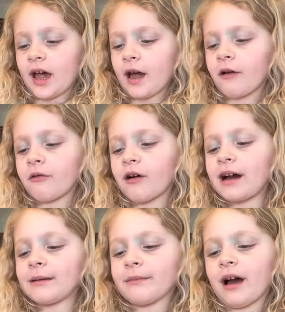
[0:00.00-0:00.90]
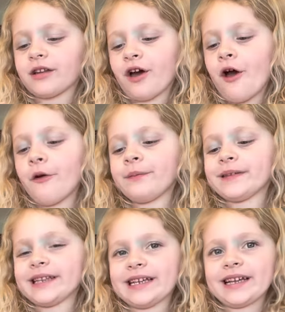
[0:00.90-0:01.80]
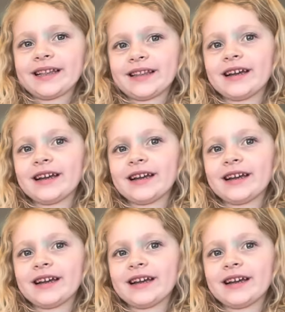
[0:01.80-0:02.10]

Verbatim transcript: Now I'm about to open it.